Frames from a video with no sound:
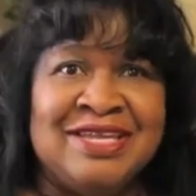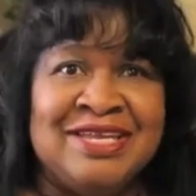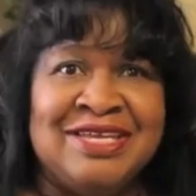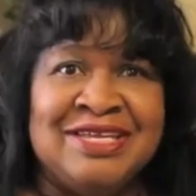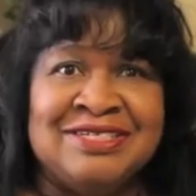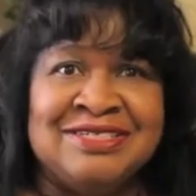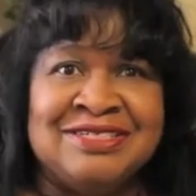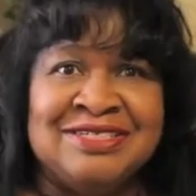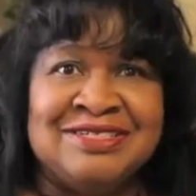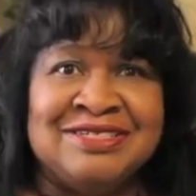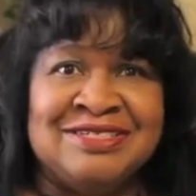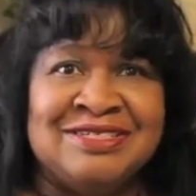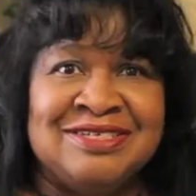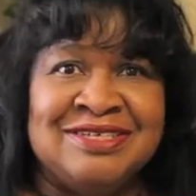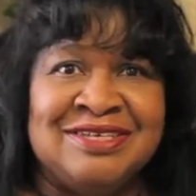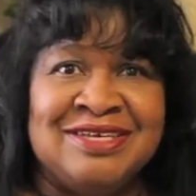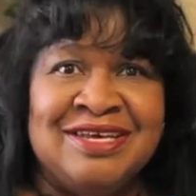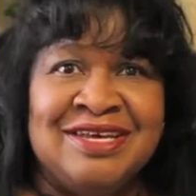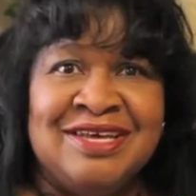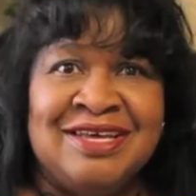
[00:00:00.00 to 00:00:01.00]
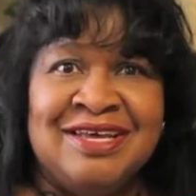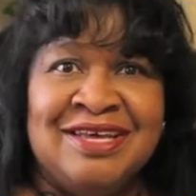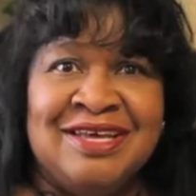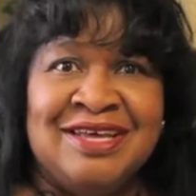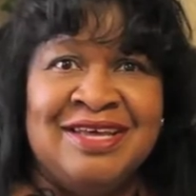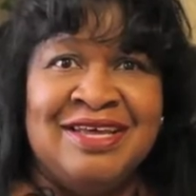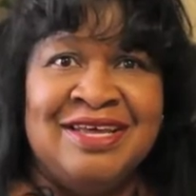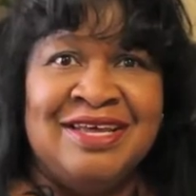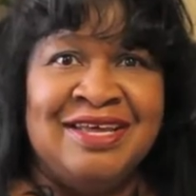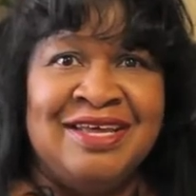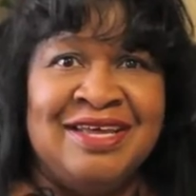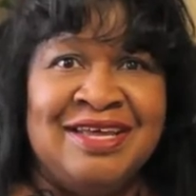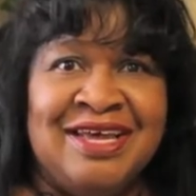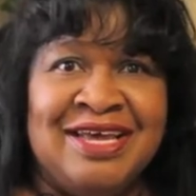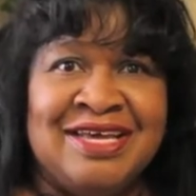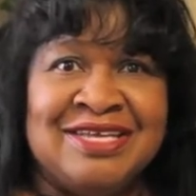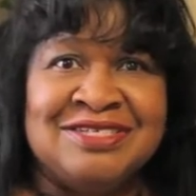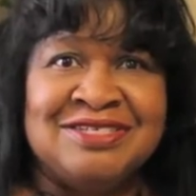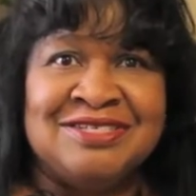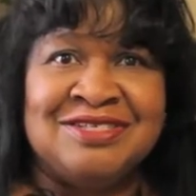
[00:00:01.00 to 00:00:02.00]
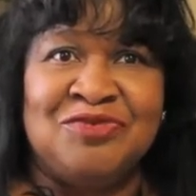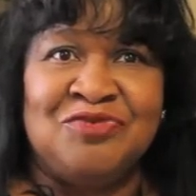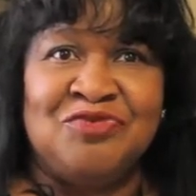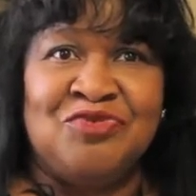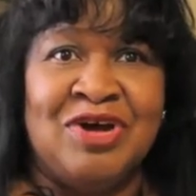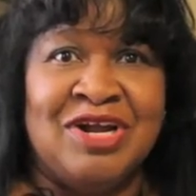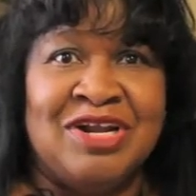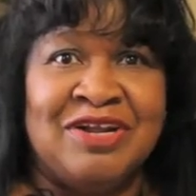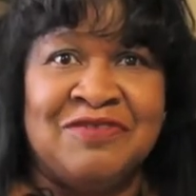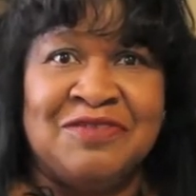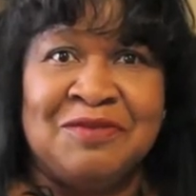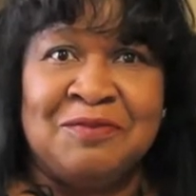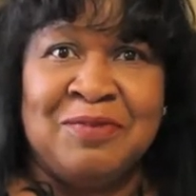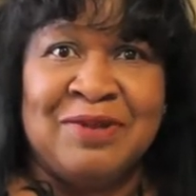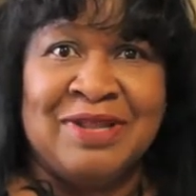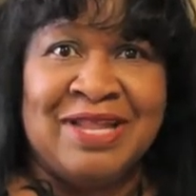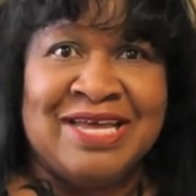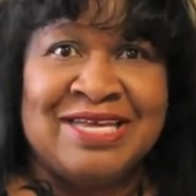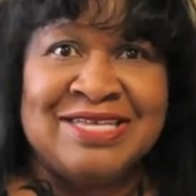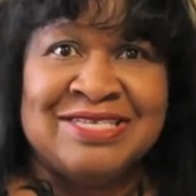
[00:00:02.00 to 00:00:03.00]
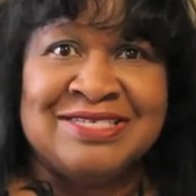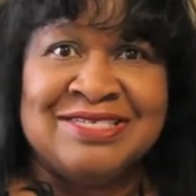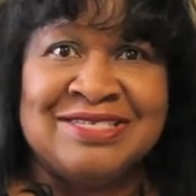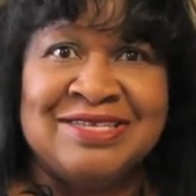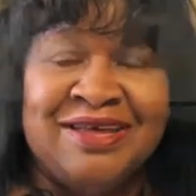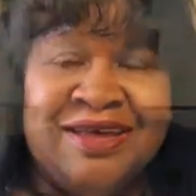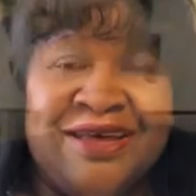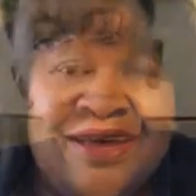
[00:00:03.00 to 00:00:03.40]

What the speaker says: he has the run of the place.